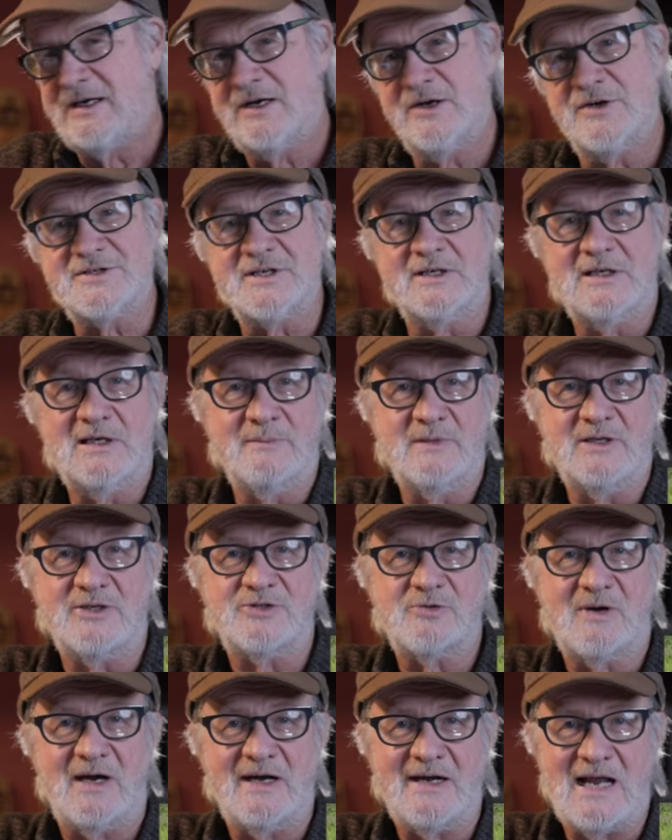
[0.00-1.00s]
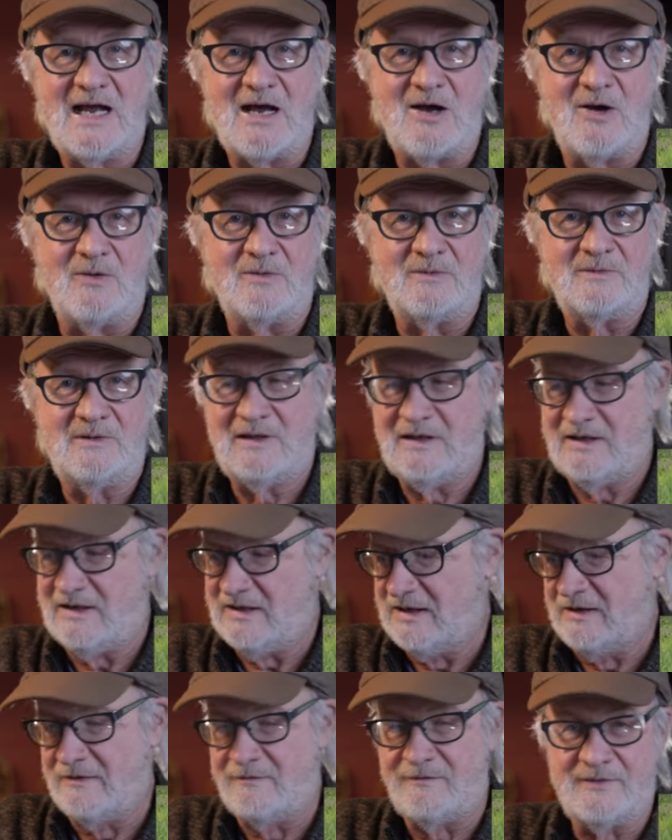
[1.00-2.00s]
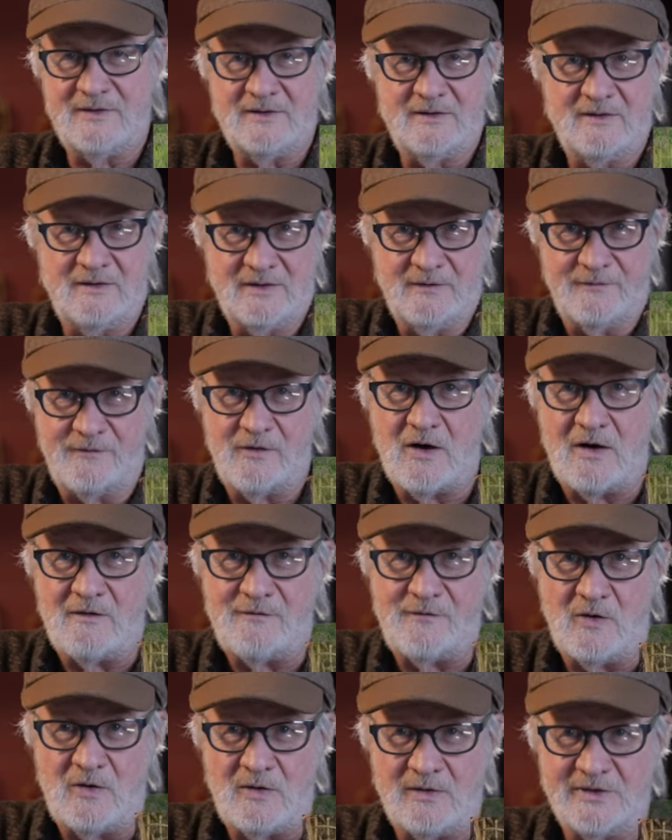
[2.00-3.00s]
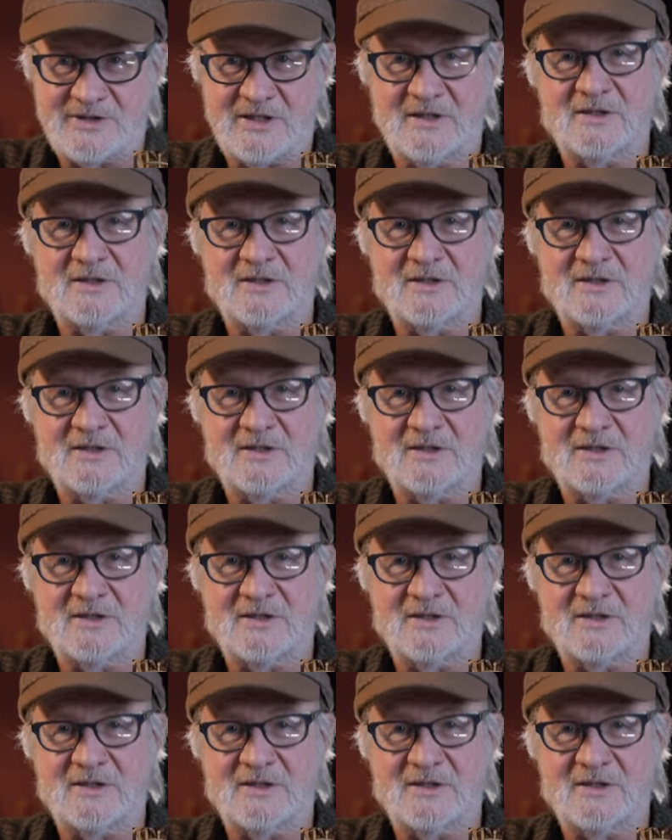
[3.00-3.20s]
Here's an image right now of the fall foliage.